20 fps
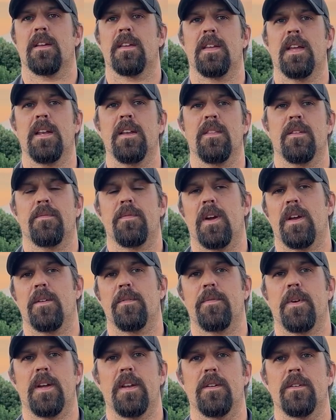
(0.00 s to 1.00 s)
getting the
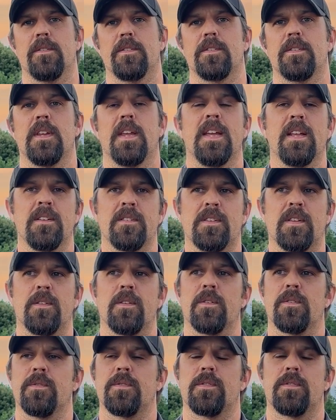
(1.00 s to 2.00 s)
firefighters into
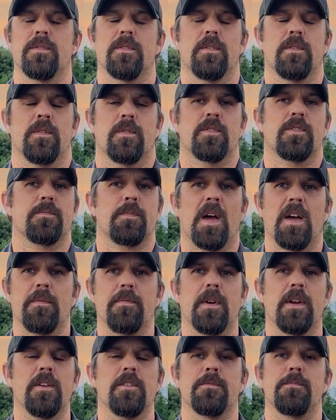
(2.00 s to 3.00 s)
those spot
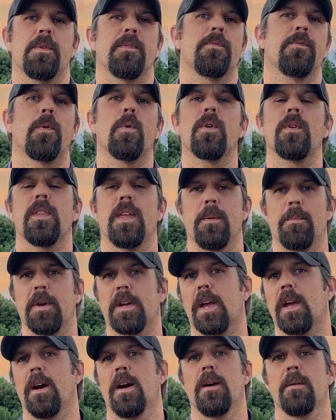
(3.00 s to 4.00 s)
fires before they
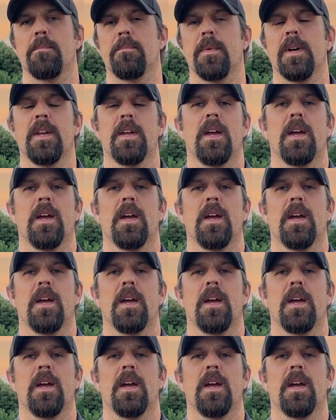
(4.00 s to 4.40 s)
become